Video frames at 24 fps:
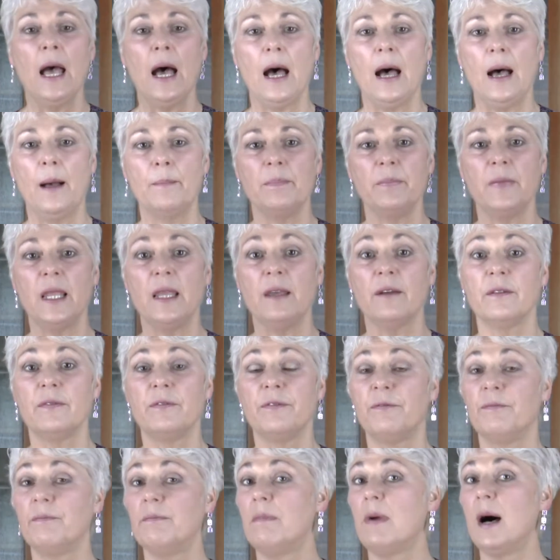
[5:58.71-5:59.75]

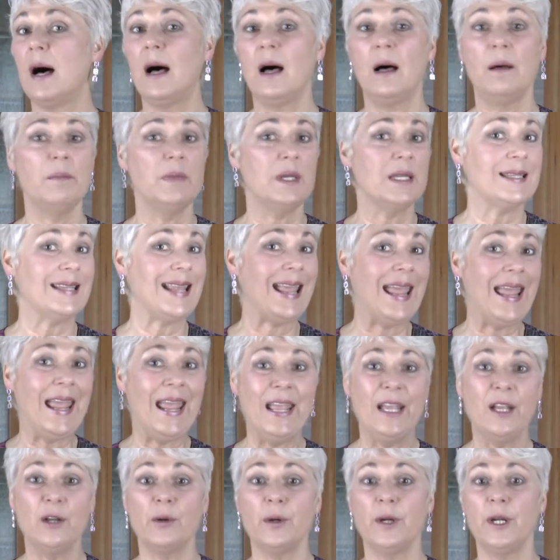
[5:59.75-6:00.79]
If mom is
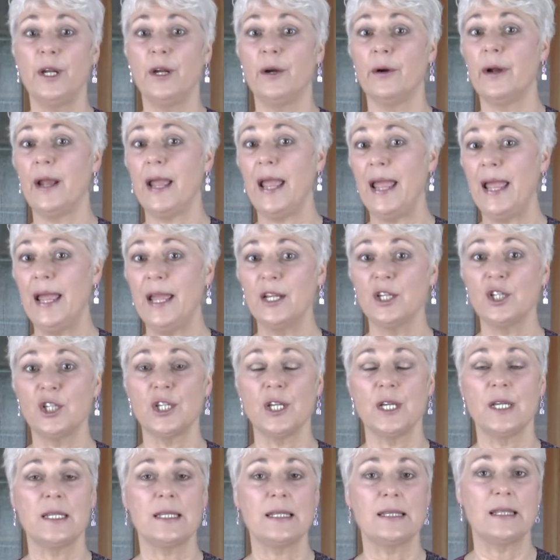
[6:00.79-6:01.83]
angry or
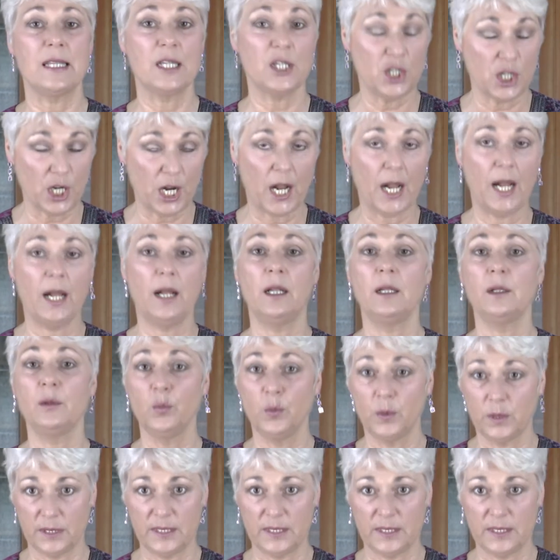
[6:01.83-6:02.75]
anxious, the child will